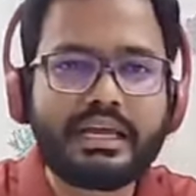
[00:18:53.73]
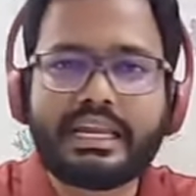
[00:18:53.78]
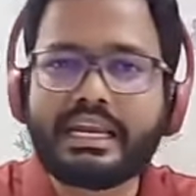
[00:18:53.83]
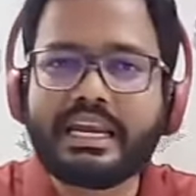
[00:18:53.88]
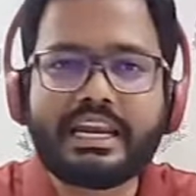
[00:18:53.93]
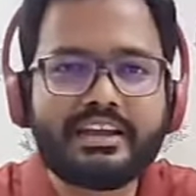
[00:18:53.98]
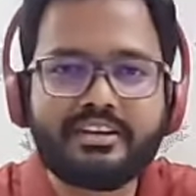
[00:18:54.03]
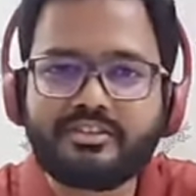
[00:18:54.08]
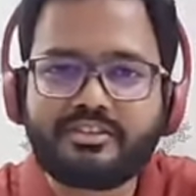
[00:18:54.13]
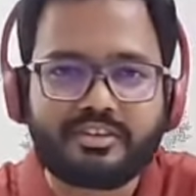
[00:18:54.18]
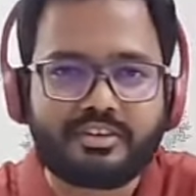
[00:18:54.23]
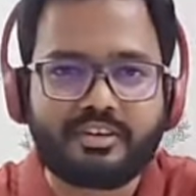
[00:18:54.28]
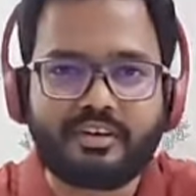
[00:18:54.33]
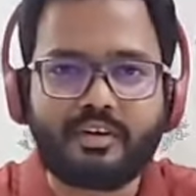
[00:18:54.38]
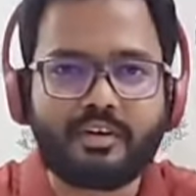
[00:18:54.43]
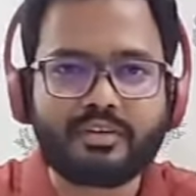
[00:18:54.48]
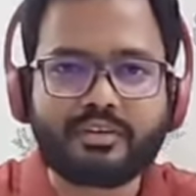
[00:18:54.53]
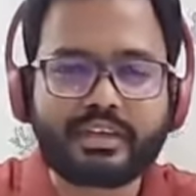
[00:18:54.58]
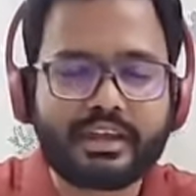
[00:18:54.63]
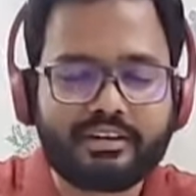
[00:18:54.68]
lesion
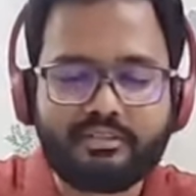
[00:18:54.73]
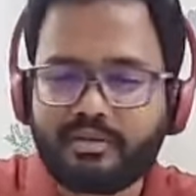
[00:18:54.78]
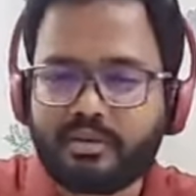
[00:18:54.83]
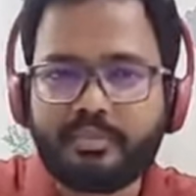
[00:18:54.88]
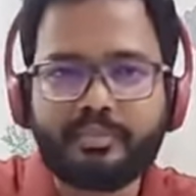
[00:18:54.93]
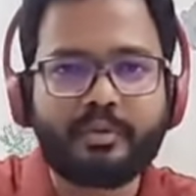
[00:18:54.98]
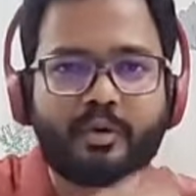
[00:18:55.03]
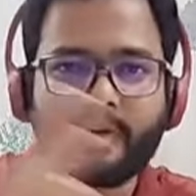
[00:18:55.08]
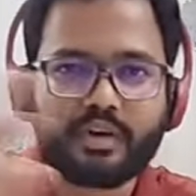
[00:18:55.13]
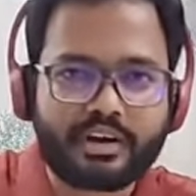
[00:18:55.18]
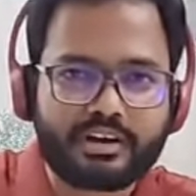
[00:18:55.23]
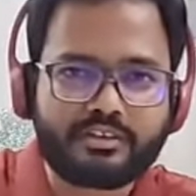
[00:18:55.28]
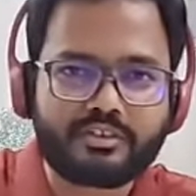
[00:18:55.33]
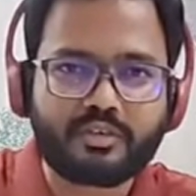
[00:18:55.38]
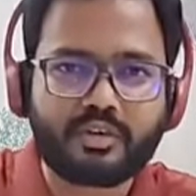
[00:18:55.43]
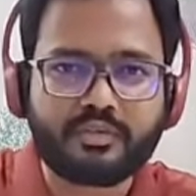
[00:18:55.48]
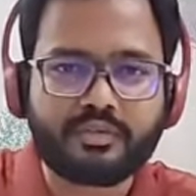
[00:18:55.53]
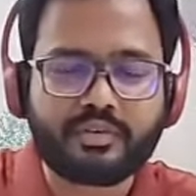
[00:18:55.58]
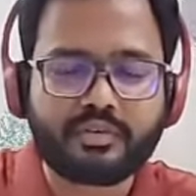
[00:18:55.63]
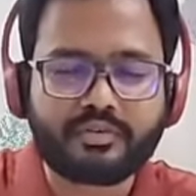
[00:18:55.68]
or there will be
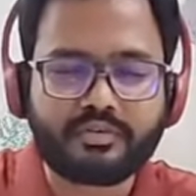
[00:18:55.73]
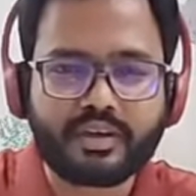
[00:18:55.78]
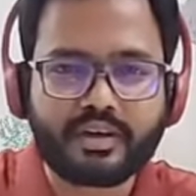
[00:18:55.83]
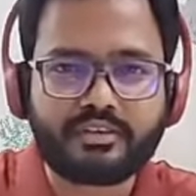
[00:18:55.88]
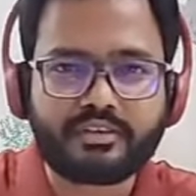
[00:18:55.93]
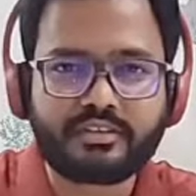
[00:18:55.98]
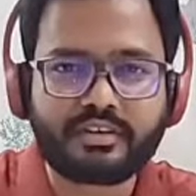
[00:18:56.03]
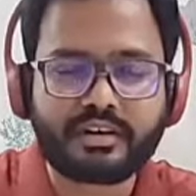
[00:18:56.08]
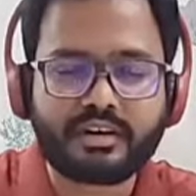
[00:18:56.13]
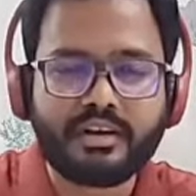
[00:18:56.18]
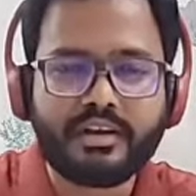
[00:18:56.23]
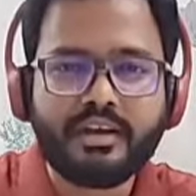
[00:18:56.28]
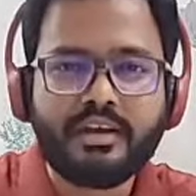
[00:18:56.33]
progression of infection.